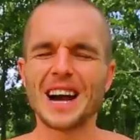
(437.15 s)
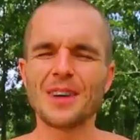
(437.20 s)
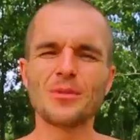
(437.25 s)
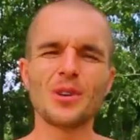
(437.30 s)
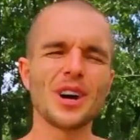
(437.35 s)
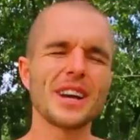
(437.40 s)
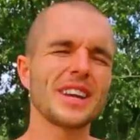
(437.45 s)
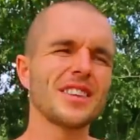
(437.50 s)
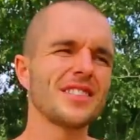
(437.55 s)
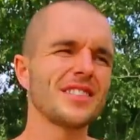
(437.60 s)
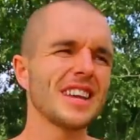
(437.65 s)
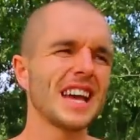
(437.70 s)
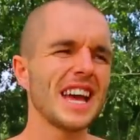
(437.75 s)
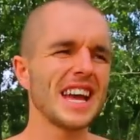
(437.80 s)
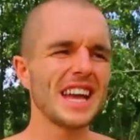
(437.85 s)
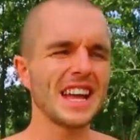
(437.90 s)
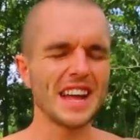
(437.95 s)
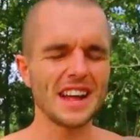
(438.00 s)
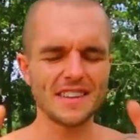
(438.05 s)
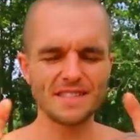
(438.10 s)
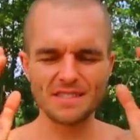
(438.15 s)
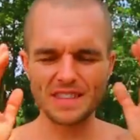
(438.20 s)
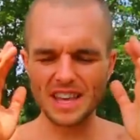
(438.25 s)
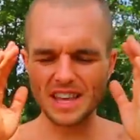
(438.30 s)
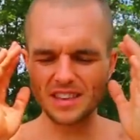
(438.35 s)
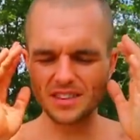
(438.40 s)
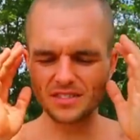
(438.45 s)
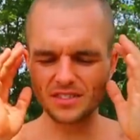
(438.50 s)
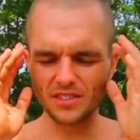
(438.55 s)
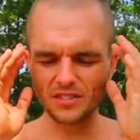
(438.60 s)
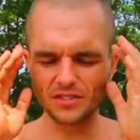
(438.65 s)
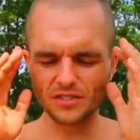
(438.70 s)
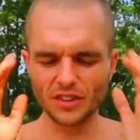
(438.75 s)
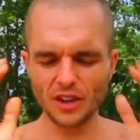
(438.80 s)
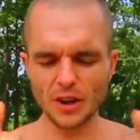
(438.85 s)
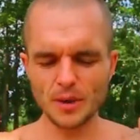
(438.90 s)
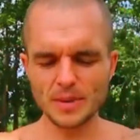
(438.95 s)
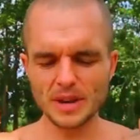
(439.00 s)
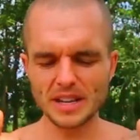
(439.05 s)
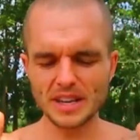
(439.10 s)
And what I can say, there's
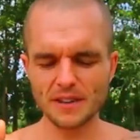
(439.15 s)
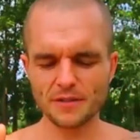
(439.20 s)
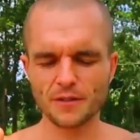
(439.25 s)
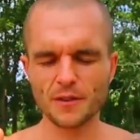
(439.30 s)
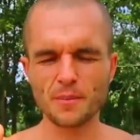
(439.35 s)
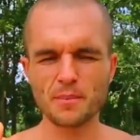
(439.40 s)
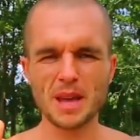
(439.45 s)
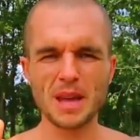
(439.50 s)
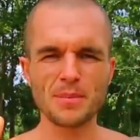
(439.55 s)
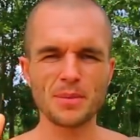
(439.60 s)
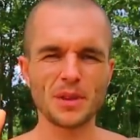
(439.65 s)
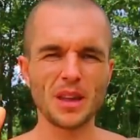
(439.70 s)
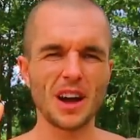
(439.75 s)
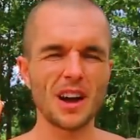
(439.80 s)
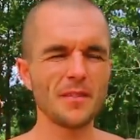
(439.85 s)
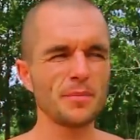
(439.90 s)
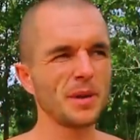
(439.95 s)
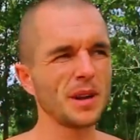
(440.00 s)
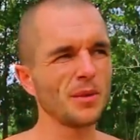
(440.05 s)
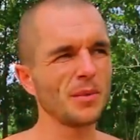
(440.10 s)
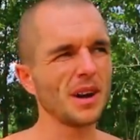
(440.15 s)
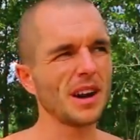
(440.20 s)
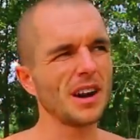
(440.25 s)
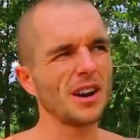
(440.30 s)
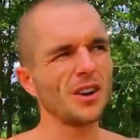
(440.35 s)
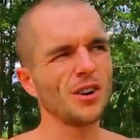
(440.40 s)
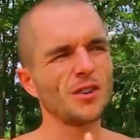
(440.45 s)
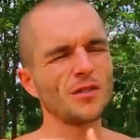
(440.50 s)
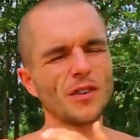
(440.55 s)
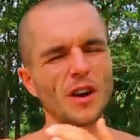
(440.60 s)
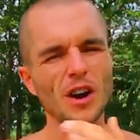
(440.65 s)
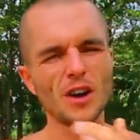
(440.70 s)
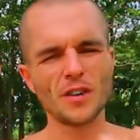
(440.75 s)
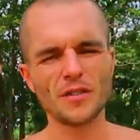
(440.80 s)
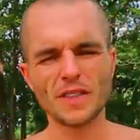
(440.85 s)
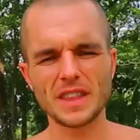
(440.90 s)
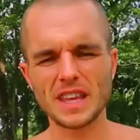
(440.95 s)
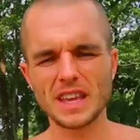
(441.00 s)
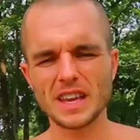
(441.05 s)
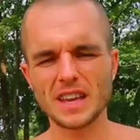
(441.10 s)
so many different people that I've been aware of
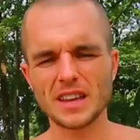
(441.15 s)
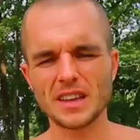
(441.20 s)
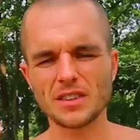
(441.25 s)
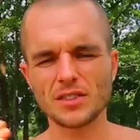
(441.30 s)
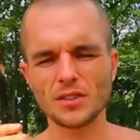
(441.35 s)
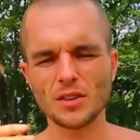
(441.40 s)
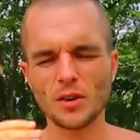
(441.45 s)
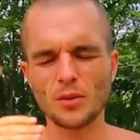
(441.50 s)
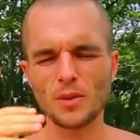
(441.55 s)
over the years